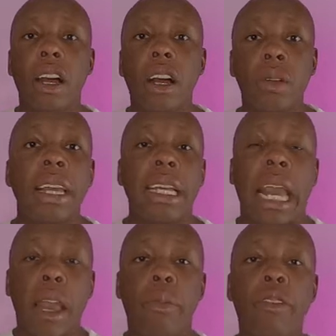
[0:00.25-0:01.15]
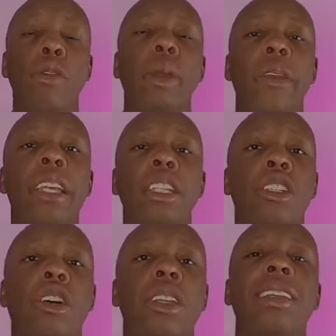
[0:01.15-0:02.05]
Okay, before we even get
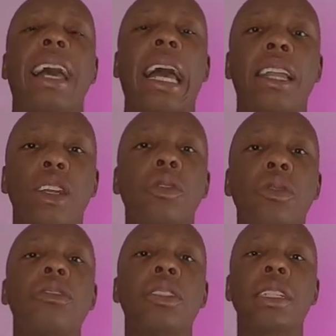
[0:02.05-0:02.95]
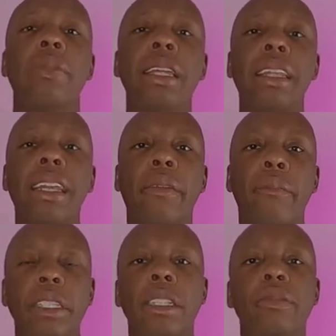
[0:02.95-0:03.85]
started, I know there's something that I'm
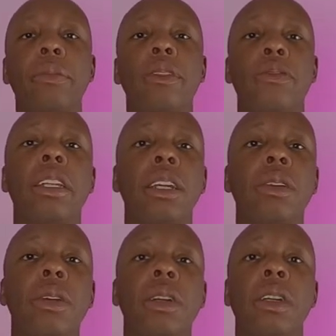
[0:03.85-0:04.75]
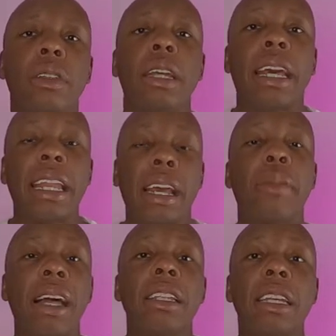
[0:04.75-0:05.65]
missing from this video, and I
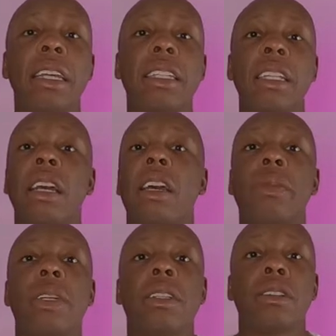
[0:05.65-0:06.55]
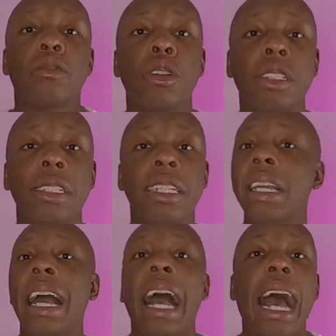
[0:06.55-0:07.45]
apologize because
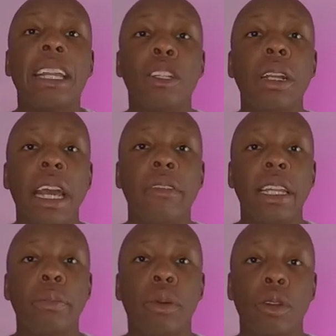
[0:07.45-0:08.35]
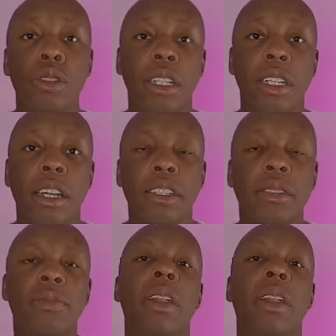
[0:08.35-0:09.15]
unfortunately, I don't have any pearls to clutch.